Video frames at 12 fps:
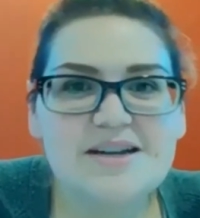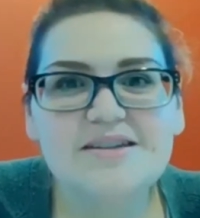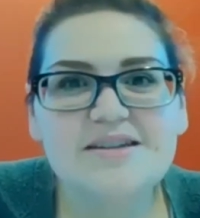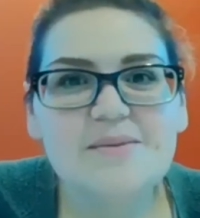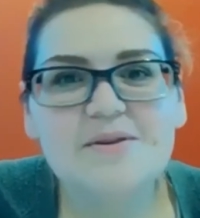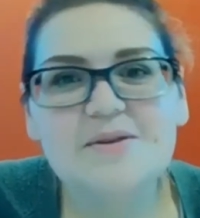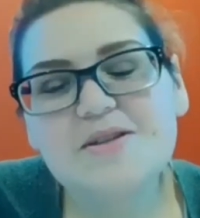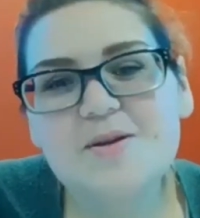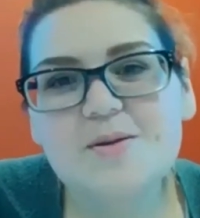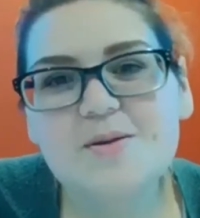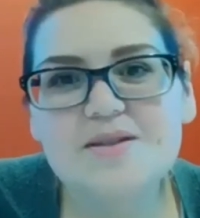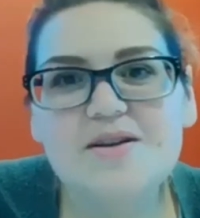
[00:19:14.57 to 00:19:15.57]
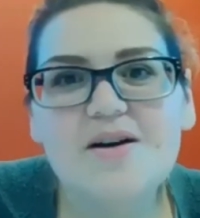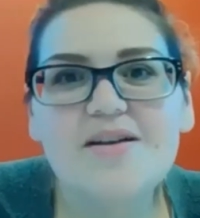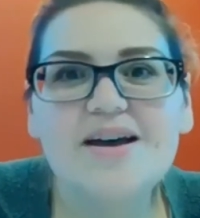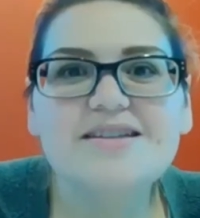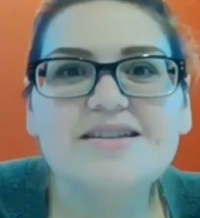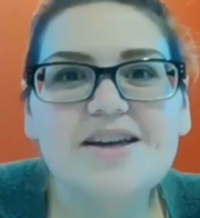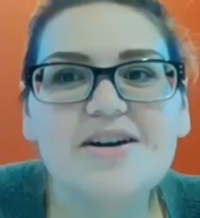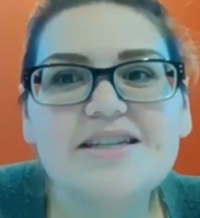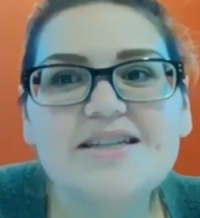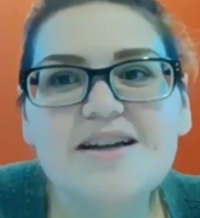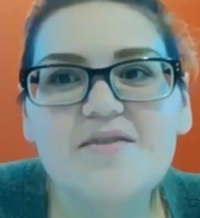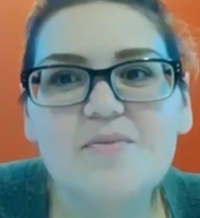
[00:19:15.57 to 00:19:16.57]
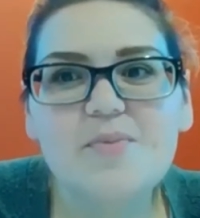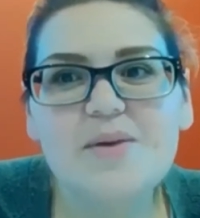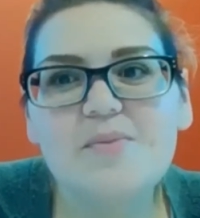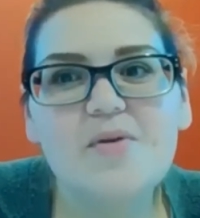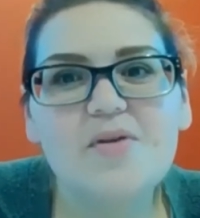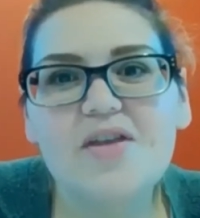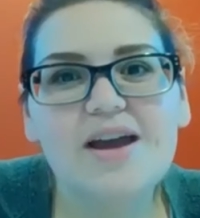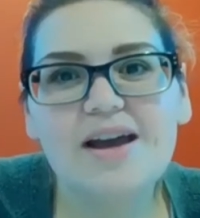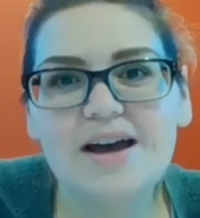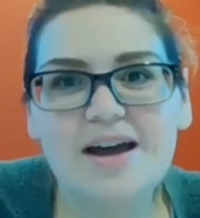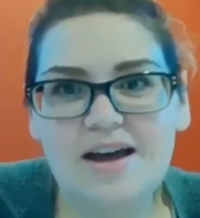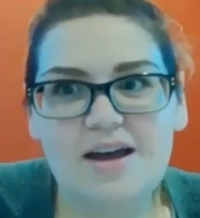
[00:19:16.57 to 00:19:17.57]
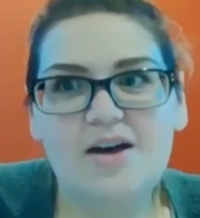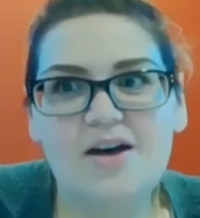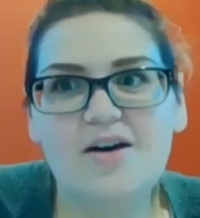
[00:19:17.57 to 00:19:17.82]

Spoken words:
and W-2s and all that scary stuff, people think,